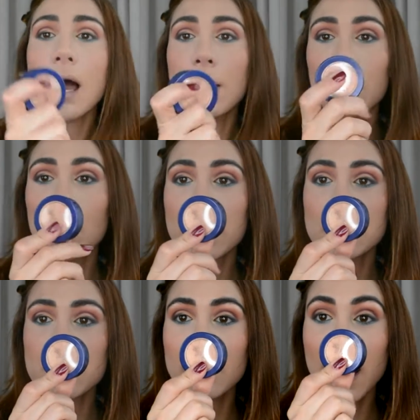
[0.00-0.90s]
I'm going
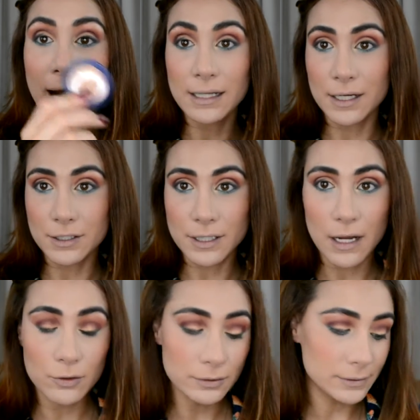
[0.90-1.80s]
into the highlighter
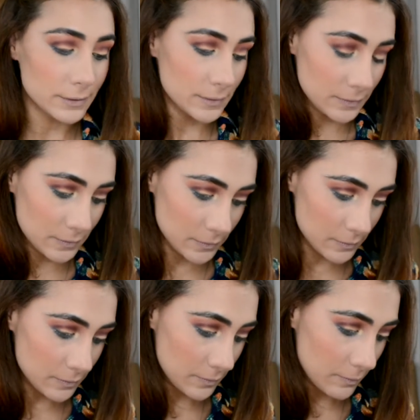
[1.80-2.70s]
now.
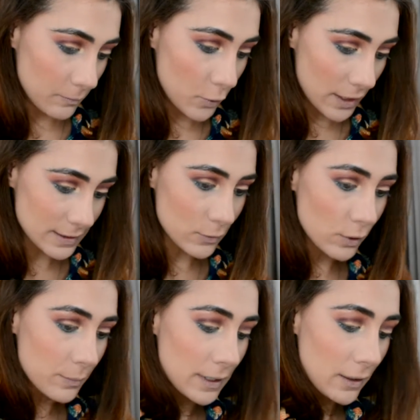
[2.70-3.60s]
Voy hacia el
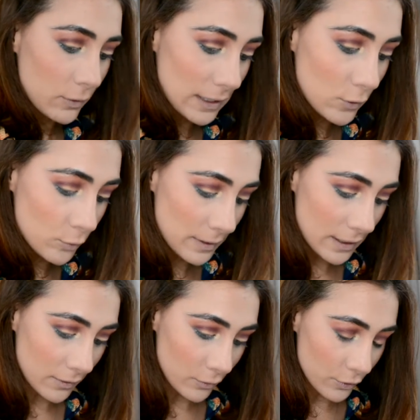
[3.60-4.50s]

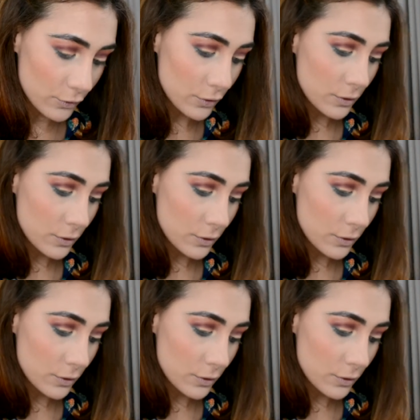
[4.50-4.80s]
iluminador,